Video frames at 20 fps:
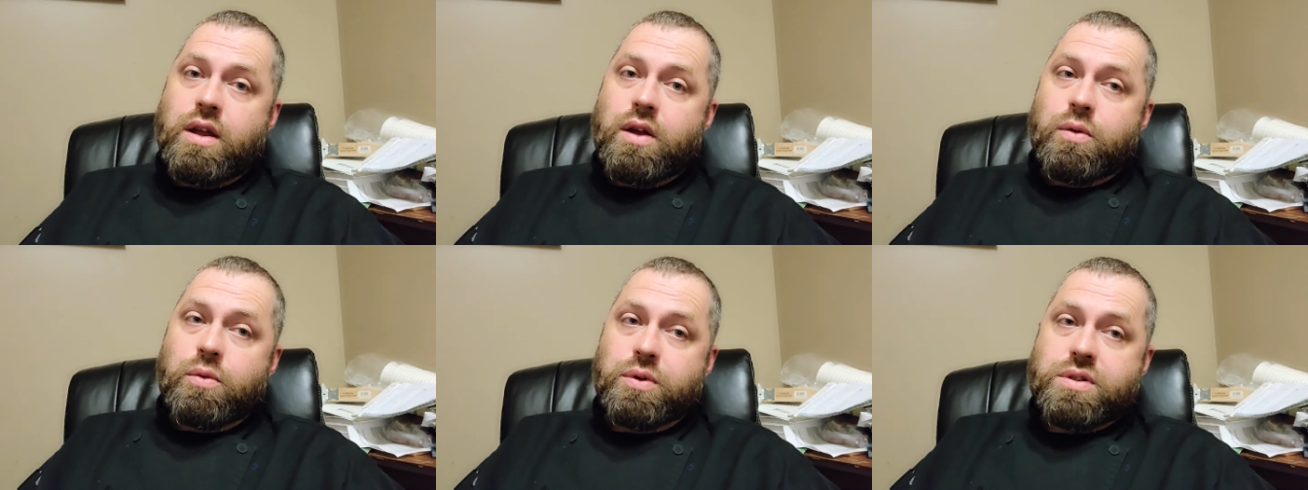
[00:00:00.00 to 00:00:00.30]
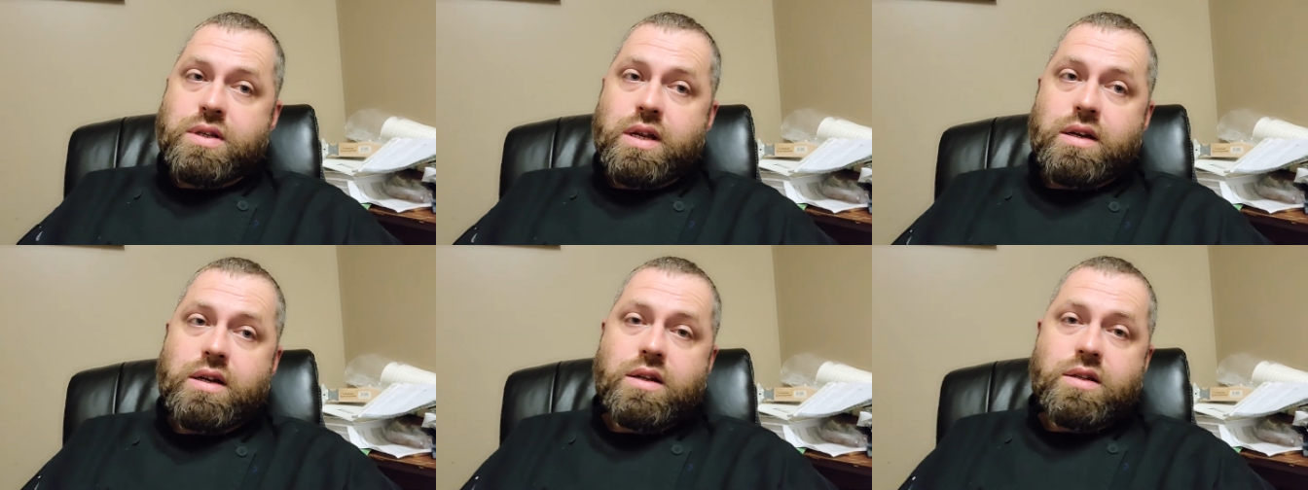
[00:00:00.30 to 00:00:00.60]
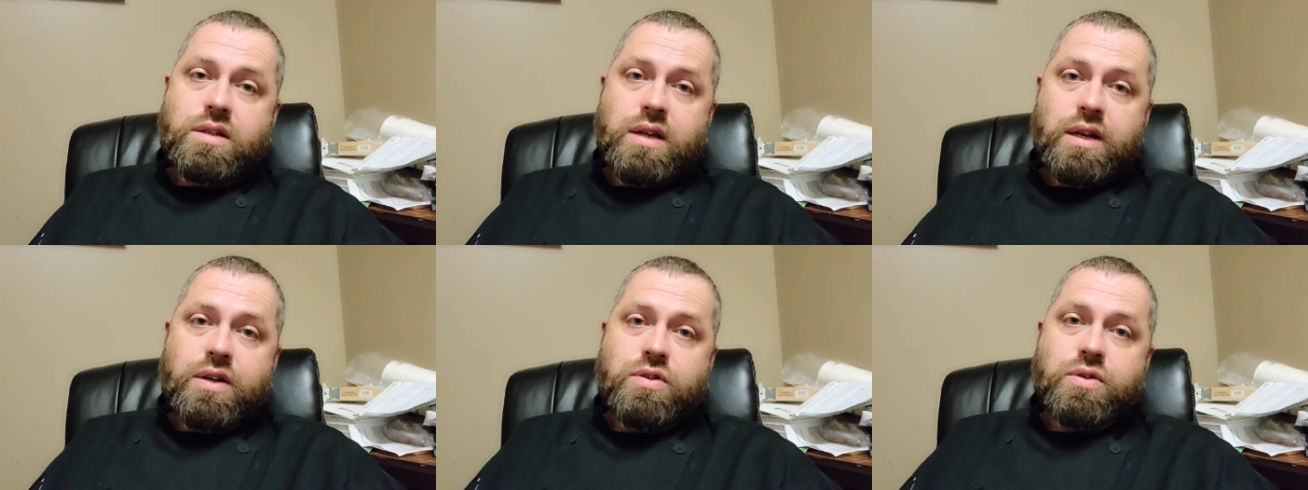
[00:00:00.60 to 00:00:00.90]
will send
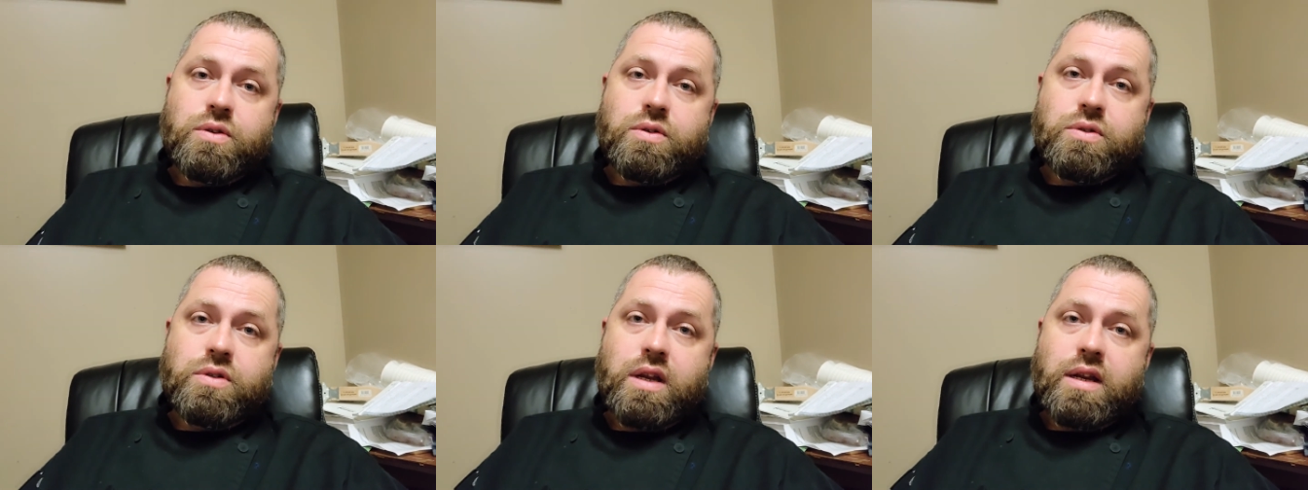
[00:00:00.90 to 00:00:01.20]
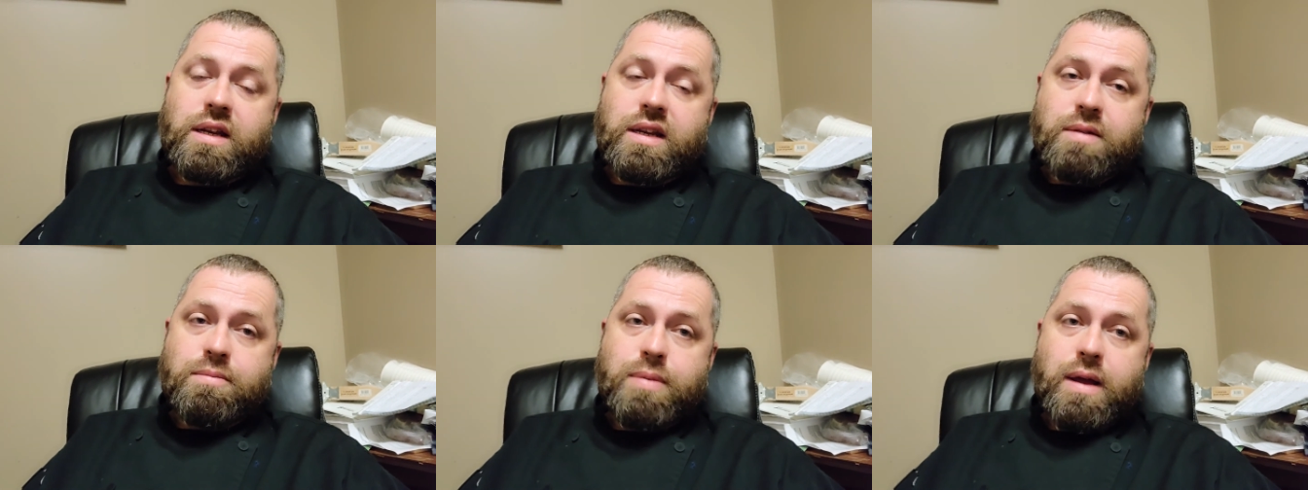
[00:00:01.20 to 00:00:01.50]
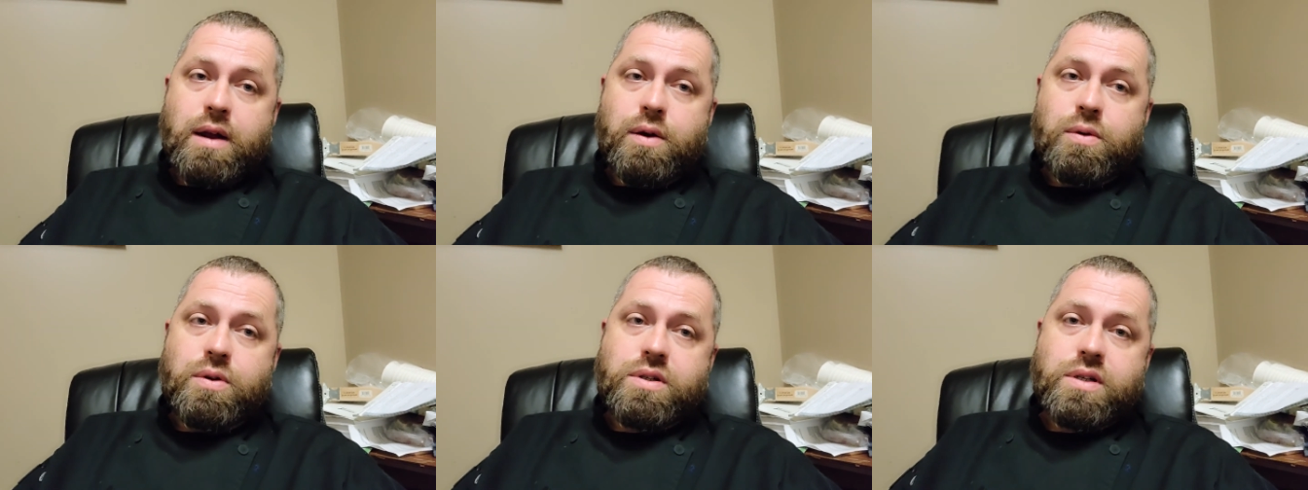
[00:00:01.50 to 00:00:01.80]
his angels and he
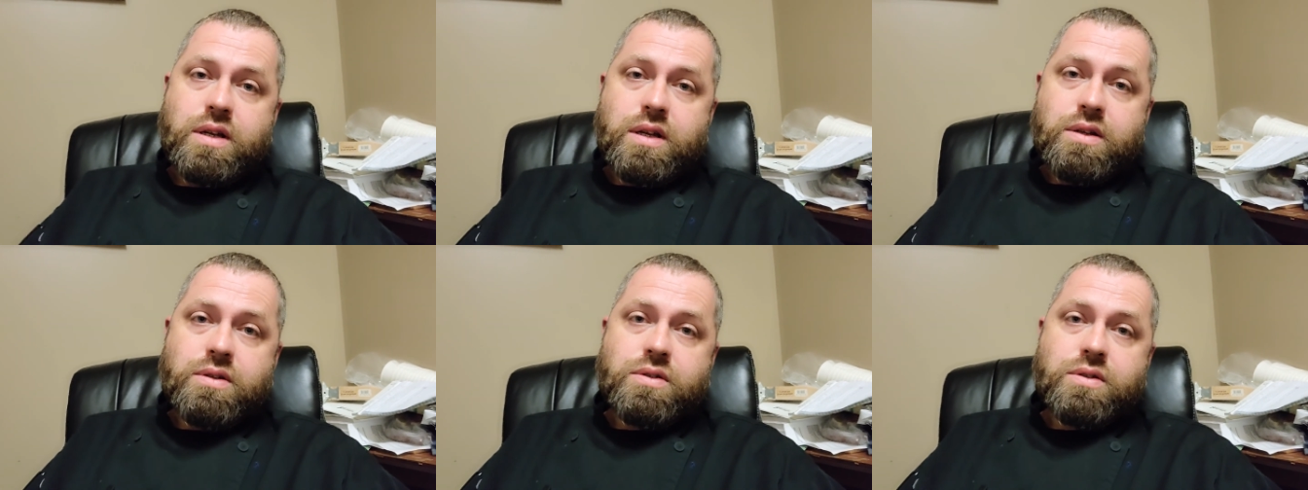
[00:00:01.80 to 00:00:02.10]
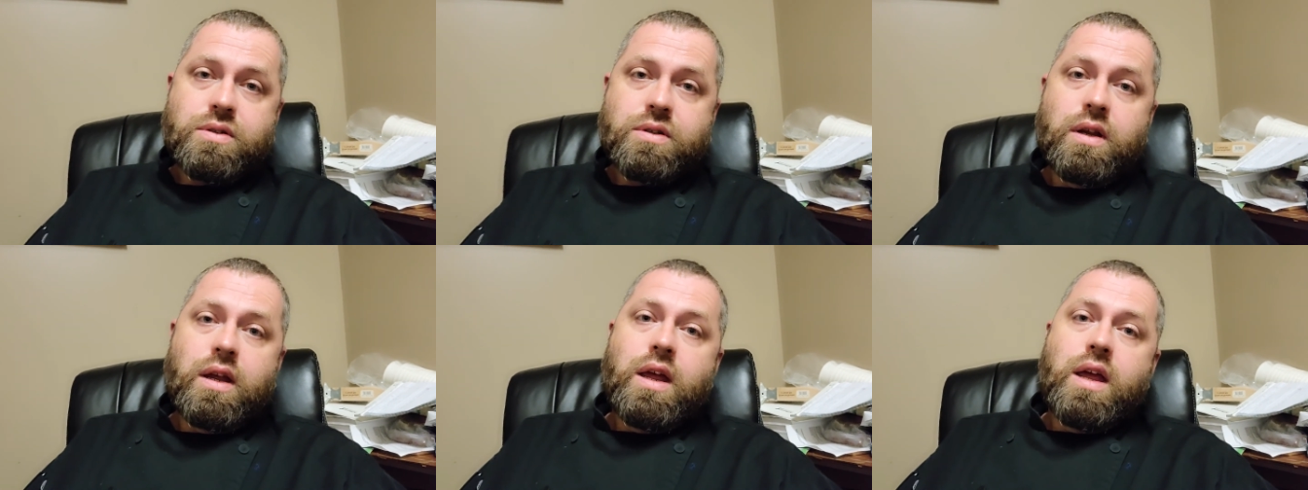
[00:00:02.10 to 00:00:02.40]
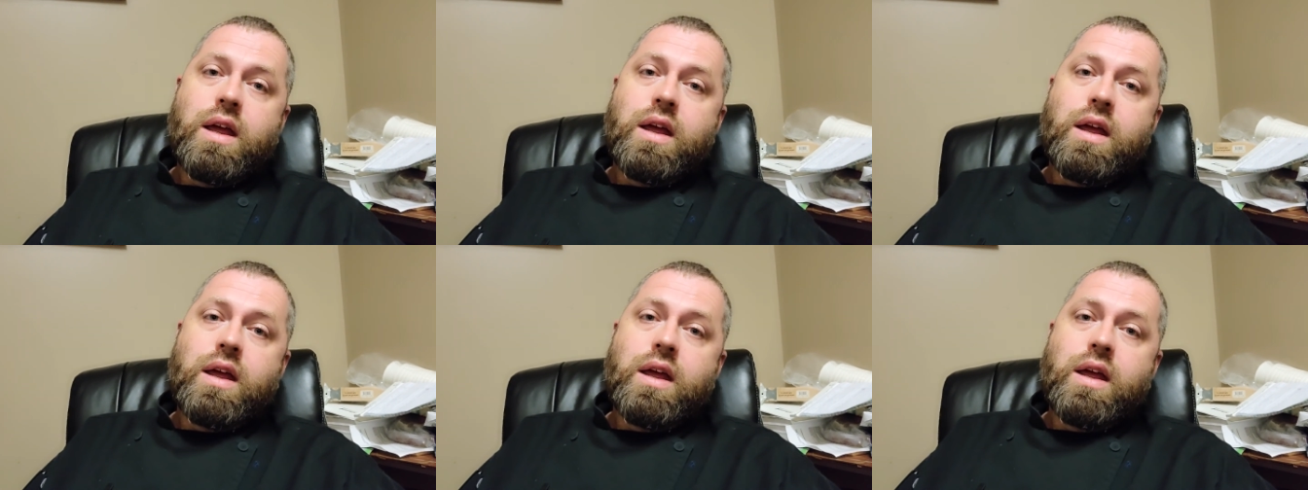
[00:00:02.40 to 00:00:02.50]
empowers us